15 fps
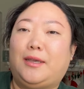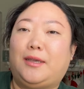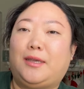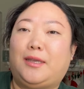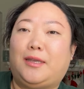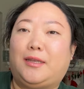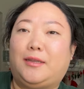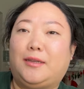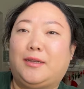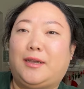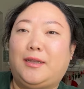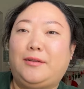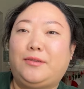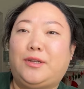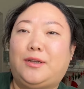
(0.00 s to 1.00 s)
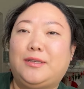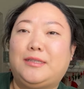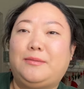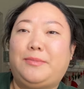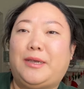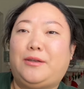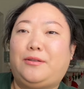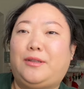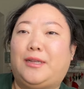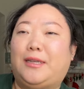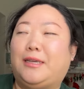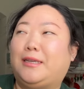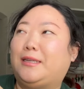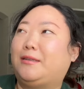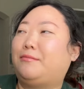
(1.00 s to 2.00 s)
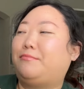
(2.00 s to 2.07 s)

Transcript: And it kind of talks about like